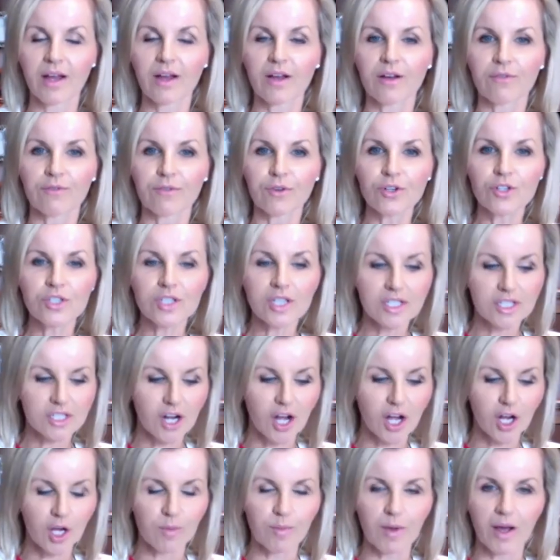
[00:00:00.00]
First, let's
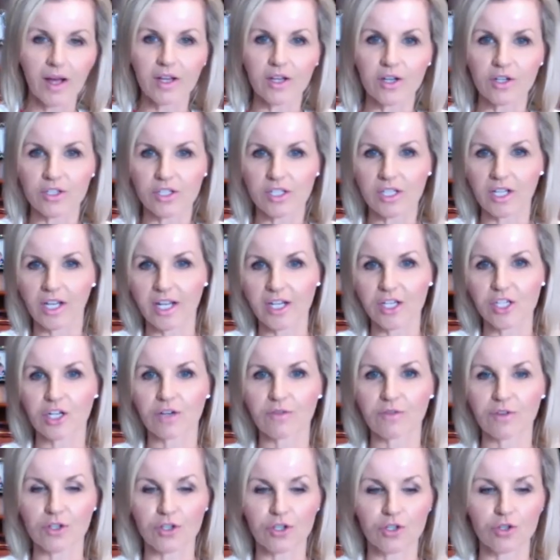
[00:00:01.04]
talk about your selection
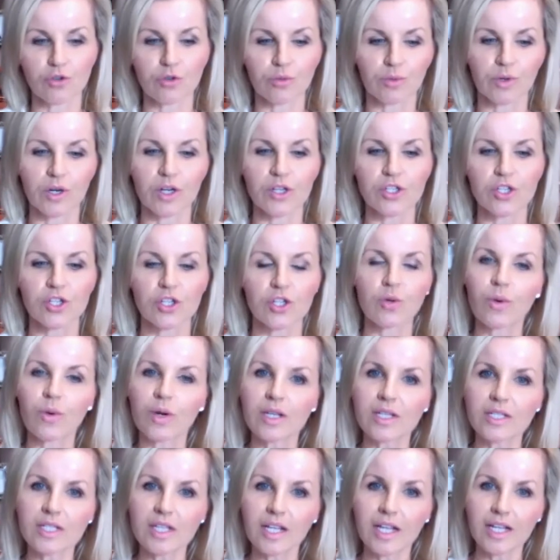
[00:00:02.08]
of your toothbrush. You want
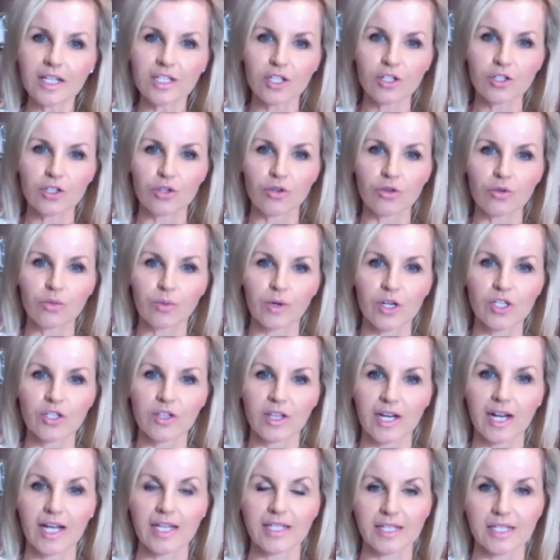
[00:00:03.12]
to select a toothbrush
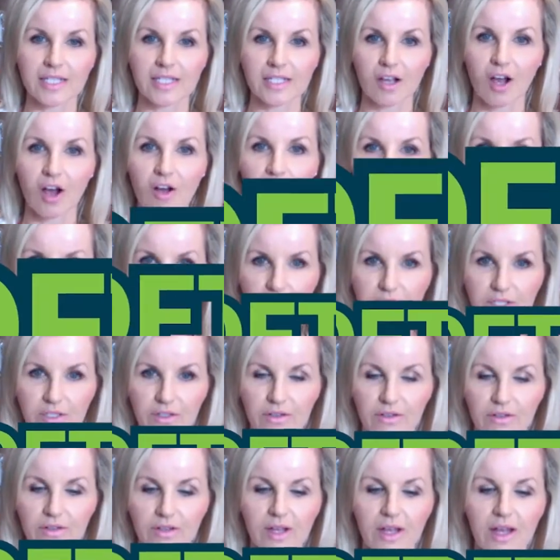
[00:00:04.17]
that has a soft
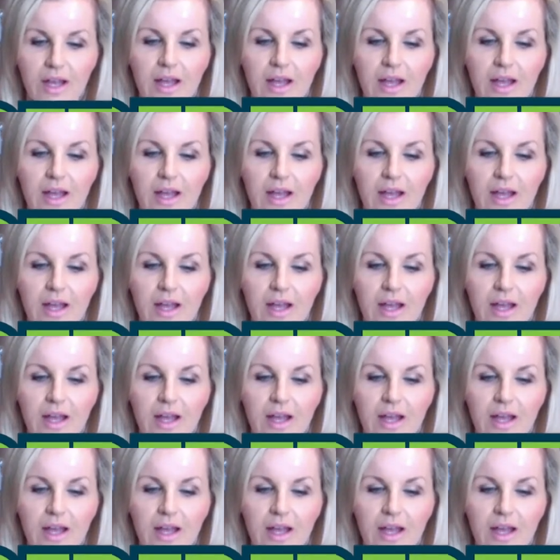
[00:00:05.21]
bristle.